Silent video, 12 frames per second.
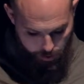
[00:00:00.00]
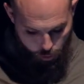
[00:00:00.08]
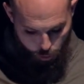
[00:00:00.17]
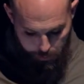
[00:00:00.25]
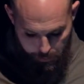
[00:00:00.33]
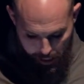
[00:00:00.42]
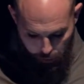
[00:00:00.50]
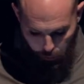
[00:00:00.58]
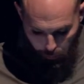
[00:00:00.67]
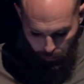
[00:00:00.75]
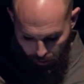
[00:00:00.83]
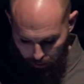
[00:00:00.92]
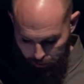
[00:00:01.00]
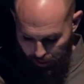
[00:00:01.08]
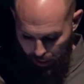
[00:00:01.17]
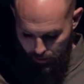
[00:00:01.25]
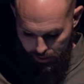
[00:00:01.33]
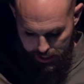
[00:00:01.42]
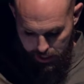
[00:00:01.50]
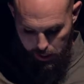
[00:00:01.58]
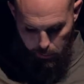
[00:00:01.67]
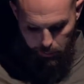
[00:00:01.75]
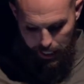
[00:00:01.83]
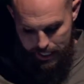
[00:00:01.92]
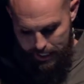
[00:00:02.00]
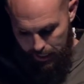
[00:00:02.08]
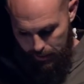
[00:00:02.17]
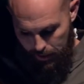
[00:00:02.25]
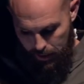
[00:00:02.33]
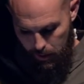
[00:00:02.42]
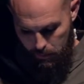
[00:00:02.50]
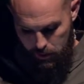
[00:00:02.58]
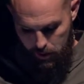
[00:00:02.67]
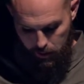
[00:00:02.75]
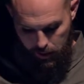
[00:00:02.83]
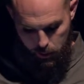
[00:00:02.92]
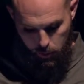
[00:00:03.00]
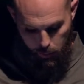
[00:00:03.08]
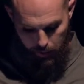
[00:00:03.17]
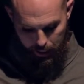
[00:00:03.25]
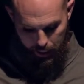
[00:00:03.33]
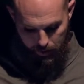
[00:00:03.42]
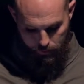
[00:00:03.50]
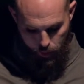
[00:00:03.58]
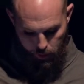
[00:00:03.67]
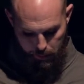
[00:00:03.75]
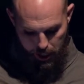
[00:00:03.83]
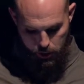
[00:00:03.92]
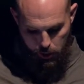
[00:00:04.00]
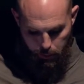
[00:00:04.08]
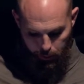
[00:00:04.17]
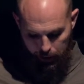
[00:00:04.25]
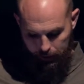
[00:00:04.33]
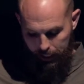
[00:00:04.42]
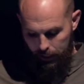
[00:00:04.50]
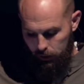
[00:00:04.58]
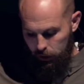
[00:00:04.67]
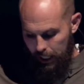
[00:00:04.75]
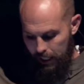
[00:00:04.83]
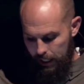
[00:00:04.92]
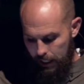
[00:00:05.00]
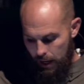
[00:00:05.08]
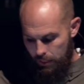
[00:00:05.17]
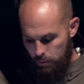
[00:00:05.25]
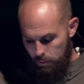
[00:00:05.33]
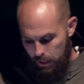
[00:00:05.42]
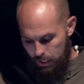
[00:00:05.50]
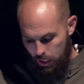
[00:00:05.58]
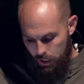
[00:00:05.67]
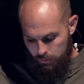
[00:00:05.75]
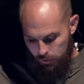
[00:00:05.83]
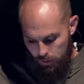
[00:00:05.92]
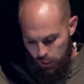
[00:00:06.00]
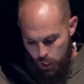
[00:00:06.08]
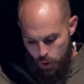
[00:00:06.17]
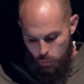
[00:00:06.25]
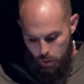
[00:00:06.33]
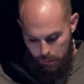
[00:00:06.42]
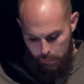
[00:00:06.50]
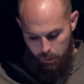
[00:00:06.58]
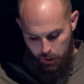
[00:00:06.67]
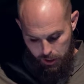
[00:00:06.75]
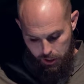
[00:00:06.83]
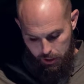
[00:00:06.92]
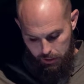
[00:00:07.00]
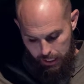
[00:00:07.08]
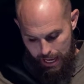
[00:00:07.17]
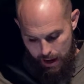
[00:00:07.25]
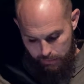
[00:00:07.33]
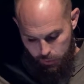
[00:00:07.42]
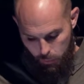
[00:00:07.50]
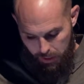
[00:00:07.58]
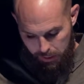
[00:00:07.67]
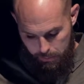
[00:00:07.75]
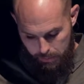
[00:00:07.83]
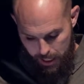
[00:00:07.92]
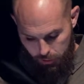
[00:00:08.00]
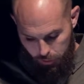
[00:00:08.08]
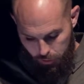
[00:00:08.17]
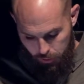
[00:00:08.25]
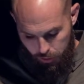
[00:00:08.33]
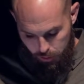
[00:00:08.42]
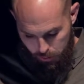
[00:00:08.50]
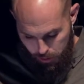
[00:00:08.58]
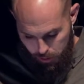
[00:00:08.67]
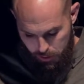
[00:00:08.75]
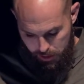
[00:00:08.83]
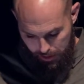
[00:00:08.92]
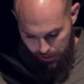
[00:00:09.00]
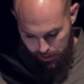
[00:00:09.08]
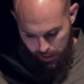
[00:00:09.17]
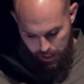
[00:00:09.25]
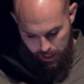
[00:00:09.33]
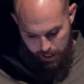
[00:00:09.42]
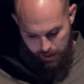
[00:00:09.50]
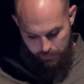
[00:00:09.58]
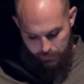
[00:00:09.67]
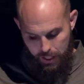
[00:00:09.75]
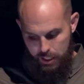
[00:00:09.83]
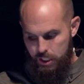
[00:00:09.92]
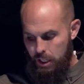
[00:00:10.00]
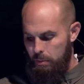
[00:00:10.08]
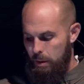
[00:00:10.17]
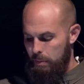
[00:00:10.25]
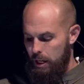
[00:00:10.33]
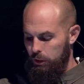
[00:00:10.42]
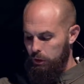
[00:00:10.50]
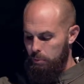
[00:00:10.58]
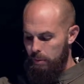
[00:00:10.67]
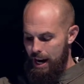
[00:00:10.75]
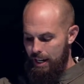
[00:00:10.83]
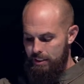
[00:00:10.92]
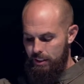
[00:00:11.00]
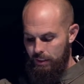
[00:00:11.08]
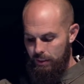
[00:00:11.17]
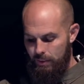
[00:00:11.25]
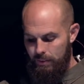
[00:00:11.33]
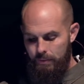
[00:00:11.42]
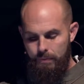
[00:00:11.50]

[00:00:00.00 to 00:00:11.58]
Good measure pressed down. This is the blessing that comes to us when we give. Good measure pressed down, shaken together, running over, will be put into your lap. For with the measure you use it, it's going to be measured back to you.